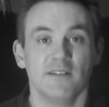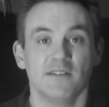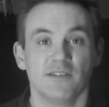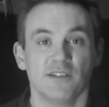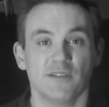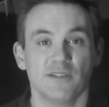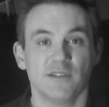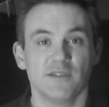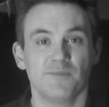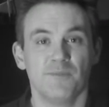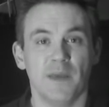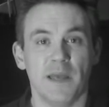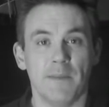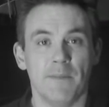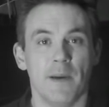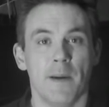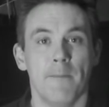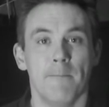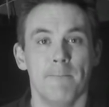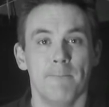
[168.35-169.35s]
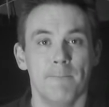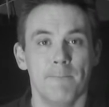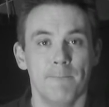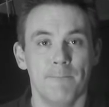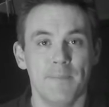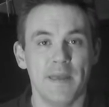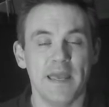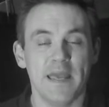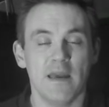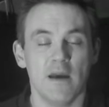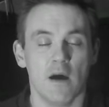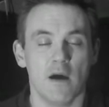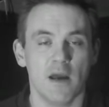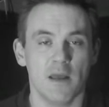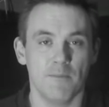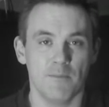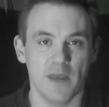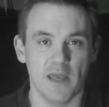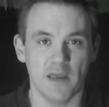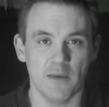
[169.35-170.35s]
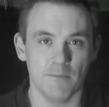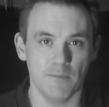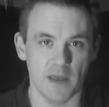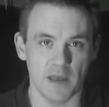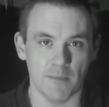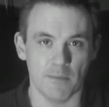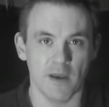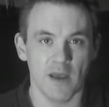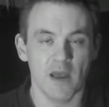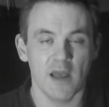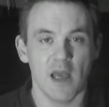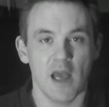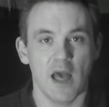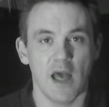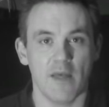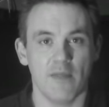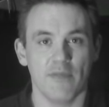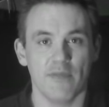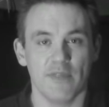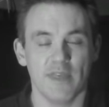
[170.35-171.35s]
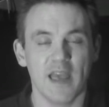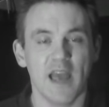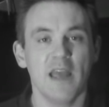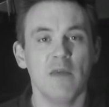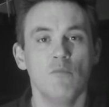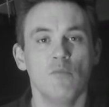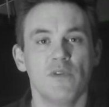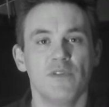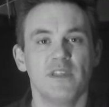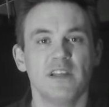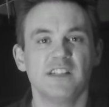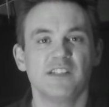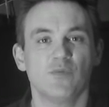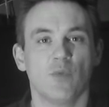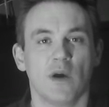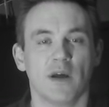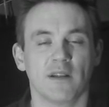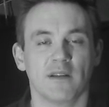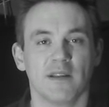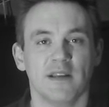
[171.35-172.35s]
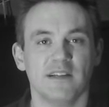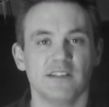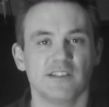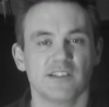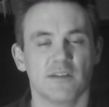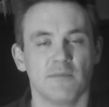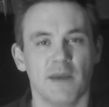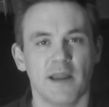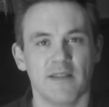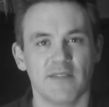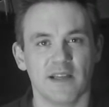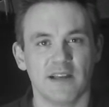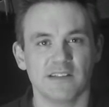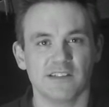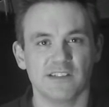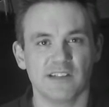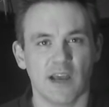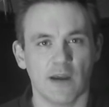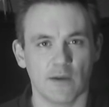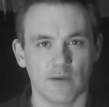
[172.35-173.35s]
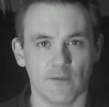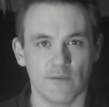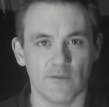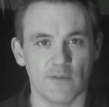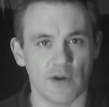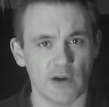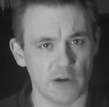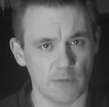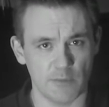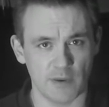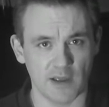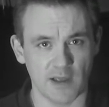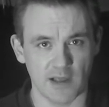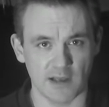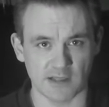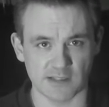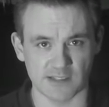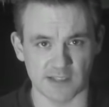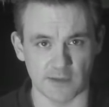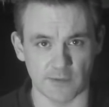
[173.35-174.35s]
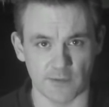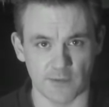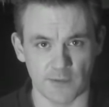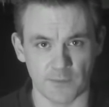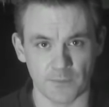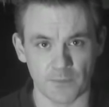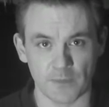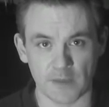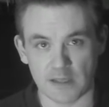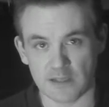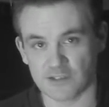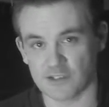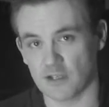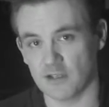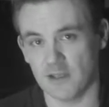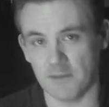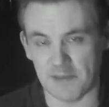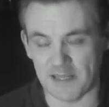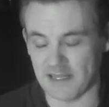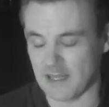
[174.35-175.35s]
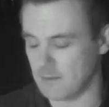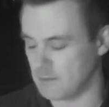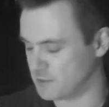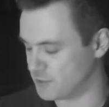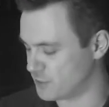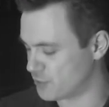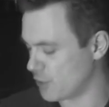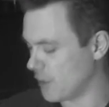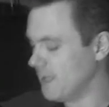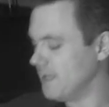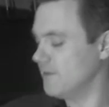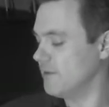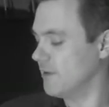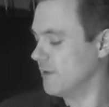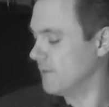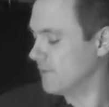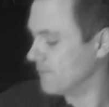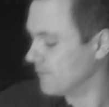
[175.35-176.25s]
So it's bib, B-I-B, bib. And the aim with this one is to make that sound very percussive. So let me demonstrate.